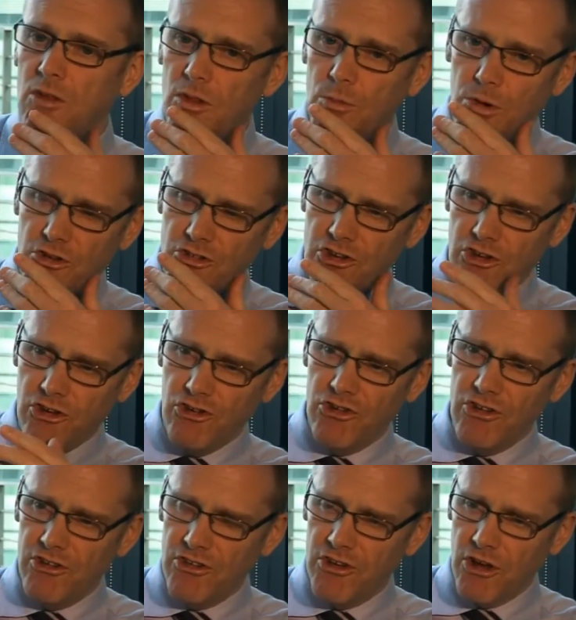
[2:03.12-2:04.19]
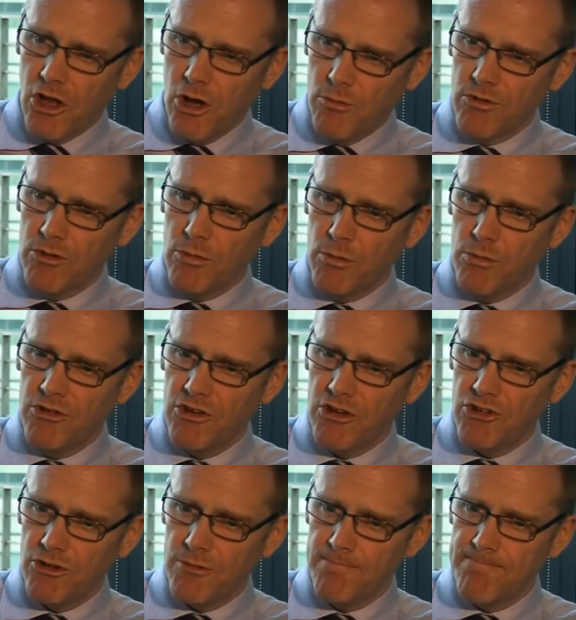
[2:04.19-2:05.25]
prosecution is in a comfortable
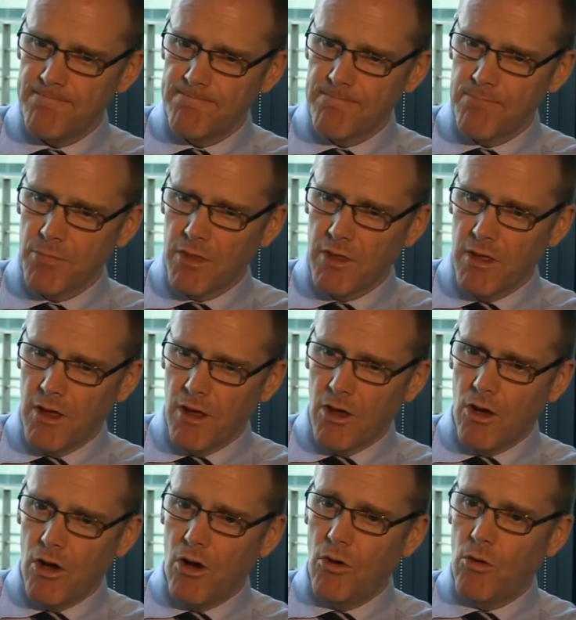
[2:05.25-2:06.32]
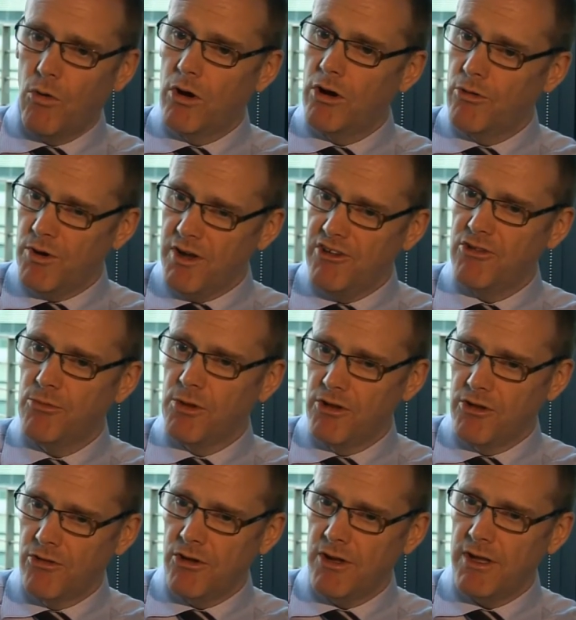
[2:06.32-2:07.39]
position where a reasonable
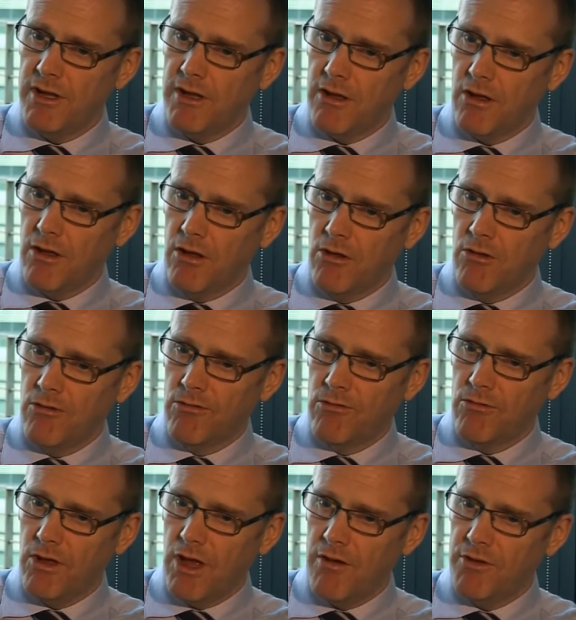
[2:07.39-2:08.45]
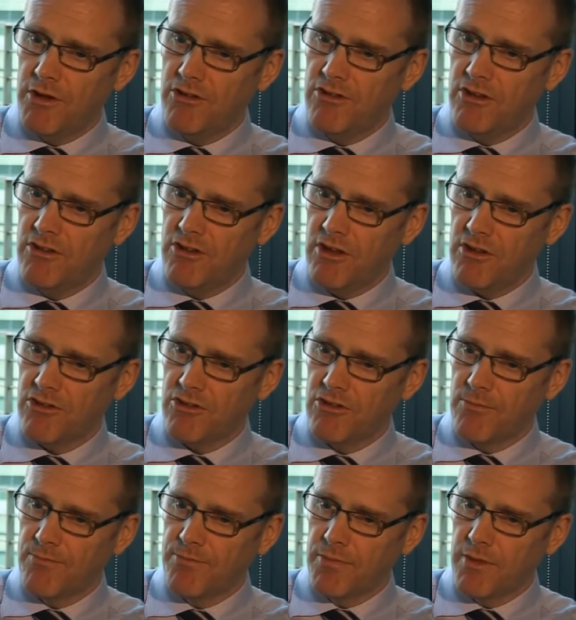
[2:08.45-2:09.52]
degree of evidence exists.
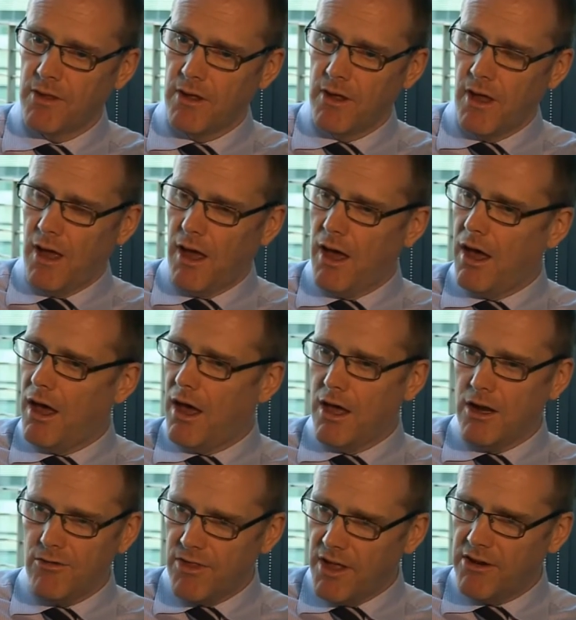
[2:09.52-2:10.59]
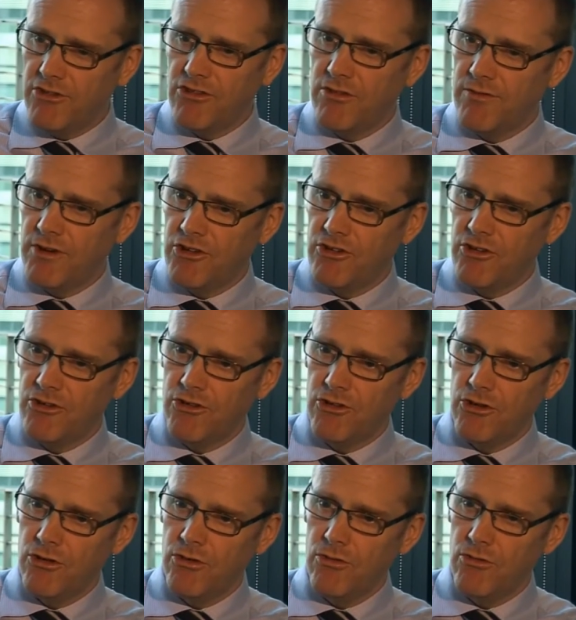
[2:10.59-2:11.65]
And if that is sufficient
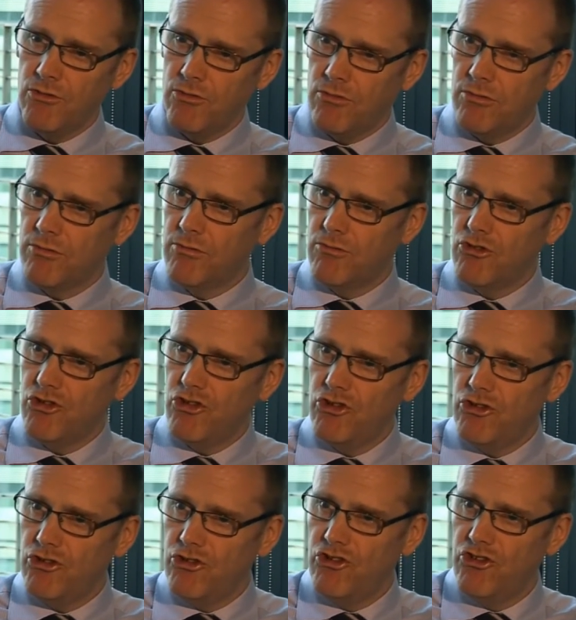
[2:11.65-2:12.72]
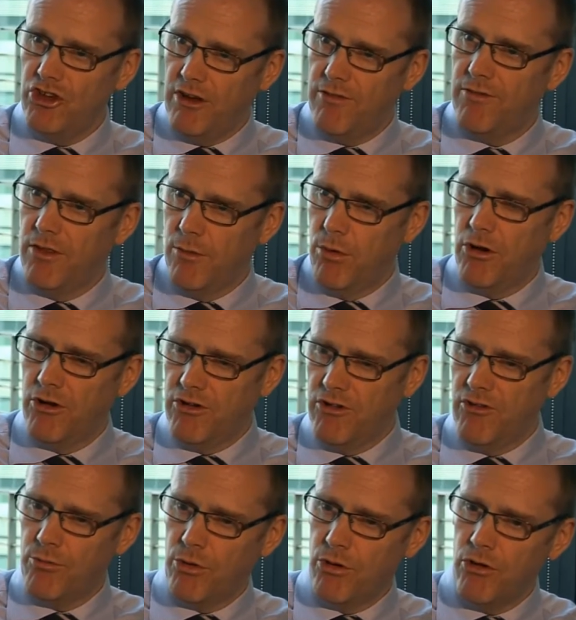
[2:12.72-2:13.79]
to shift the burden
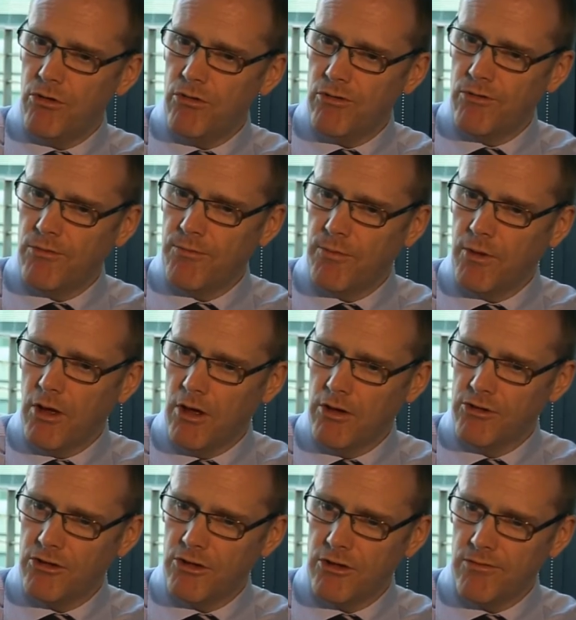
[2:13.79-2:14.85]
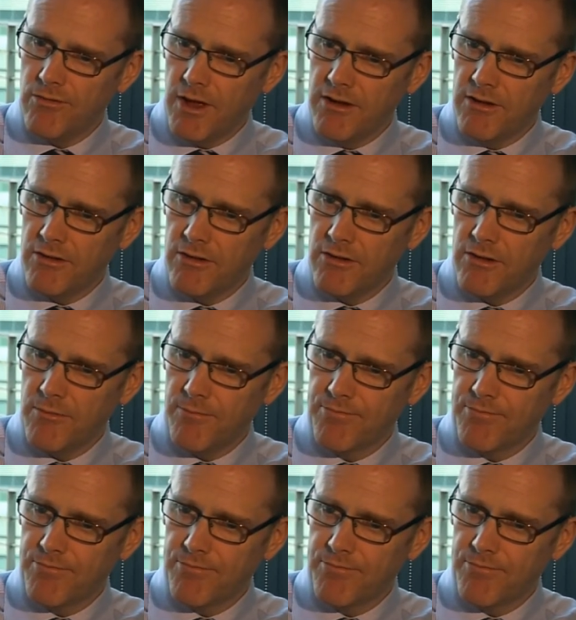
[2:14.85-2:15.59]
of proof onto the defendant,